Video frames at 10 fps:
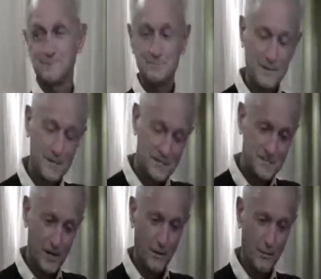Okay.
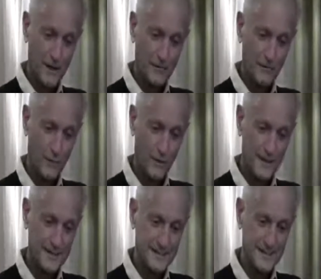So therefore
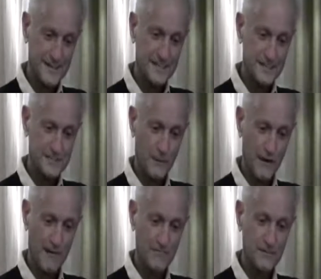I didn't get his
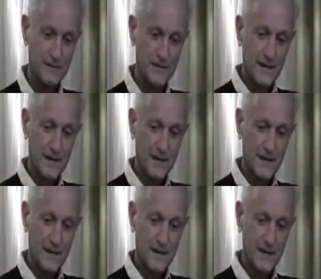wrath.